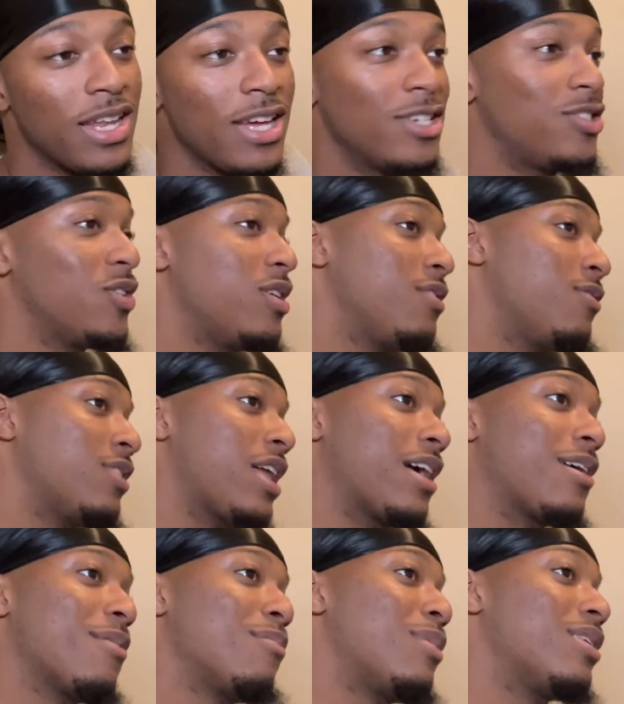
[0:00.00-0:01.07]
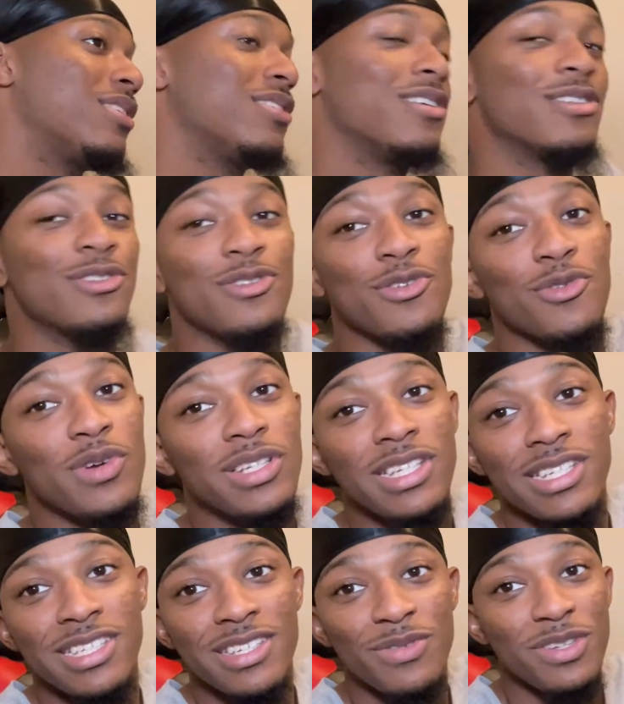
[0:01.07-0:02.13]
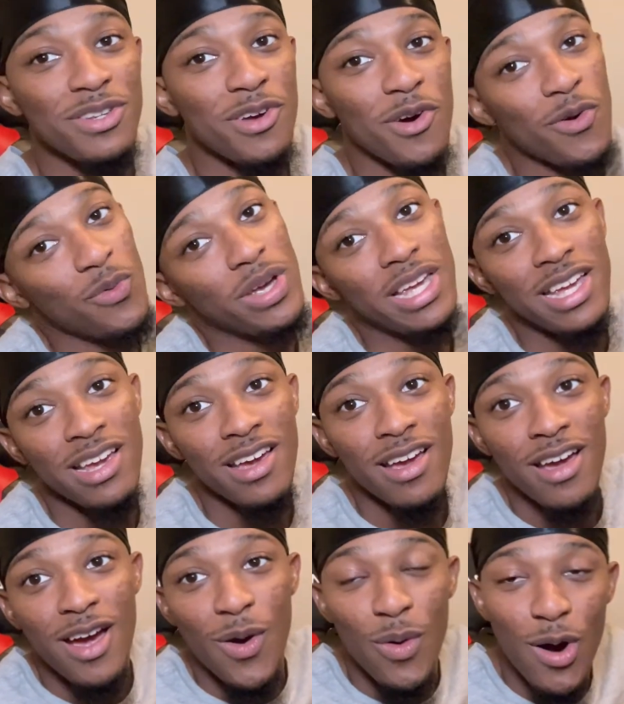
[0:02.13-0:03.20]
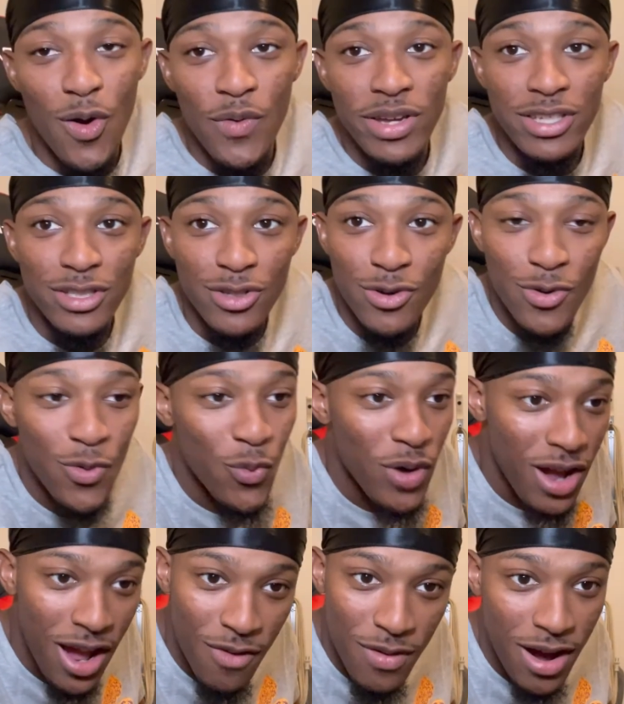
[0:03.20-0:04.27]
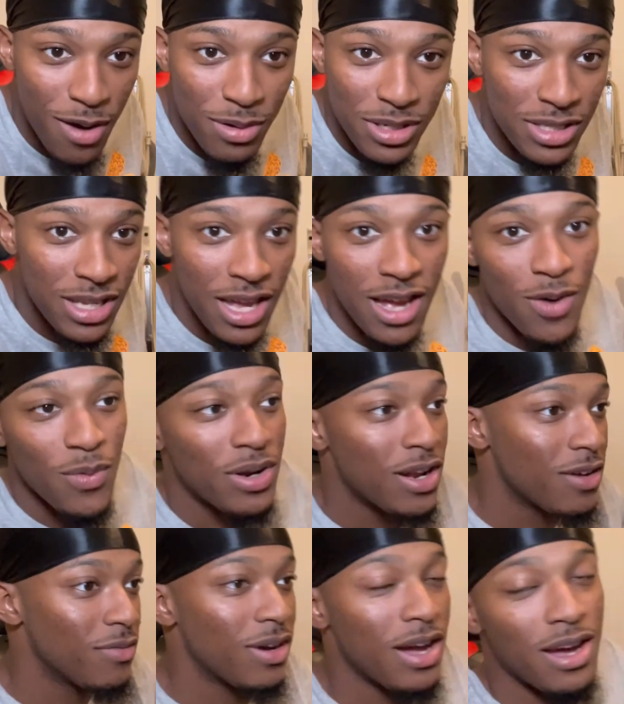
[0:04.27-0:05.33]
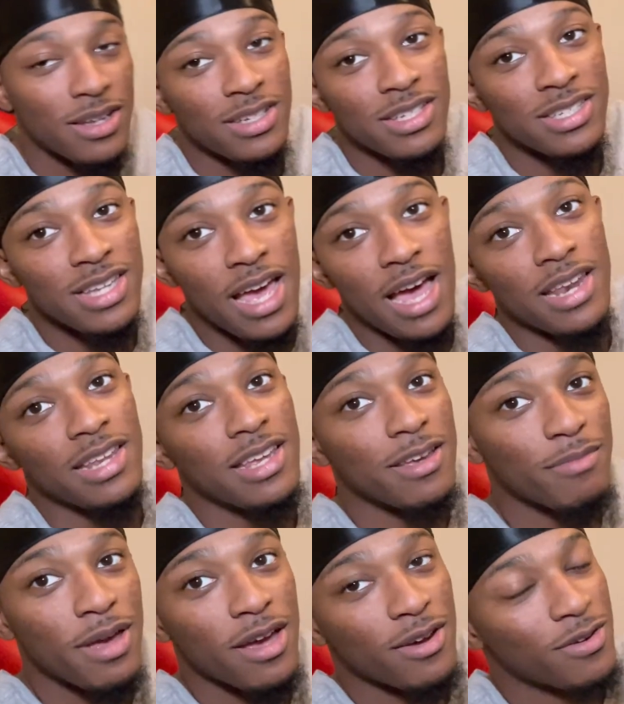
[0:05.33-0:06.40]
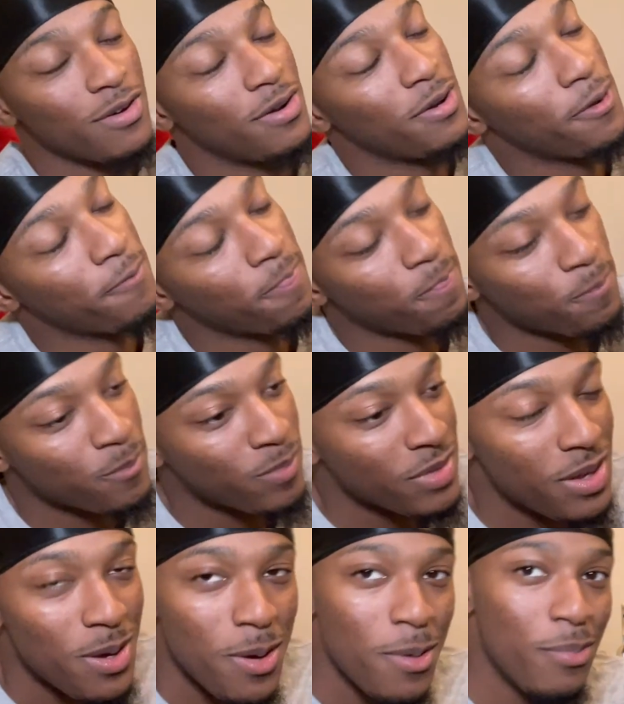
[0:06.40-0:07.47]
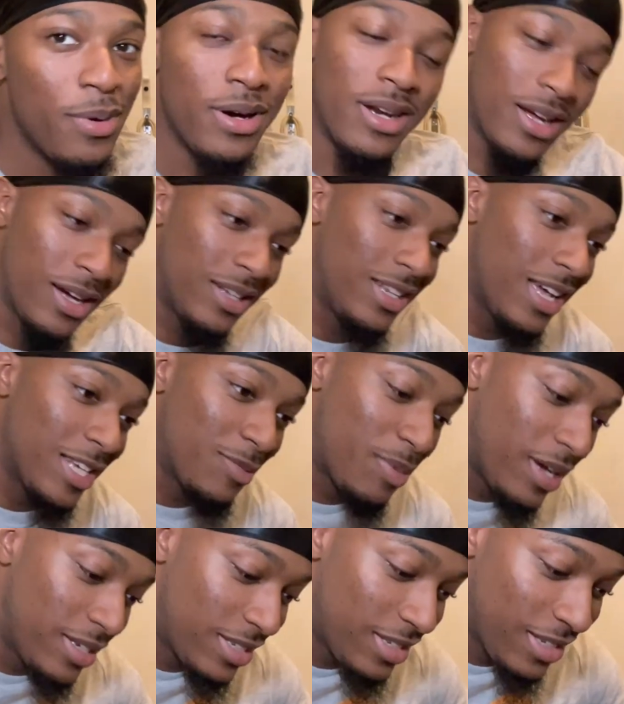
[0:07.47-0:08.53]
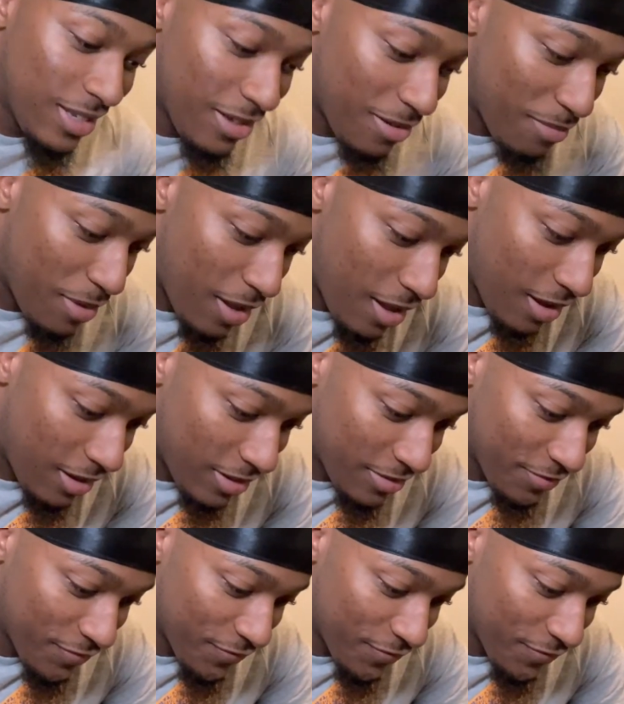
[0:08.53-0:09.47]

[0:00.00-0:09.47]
that joint for, like, a month or two. And just, you know, we'll resume wherever I was at whenever I decide to get back on it. But that's basically it, man.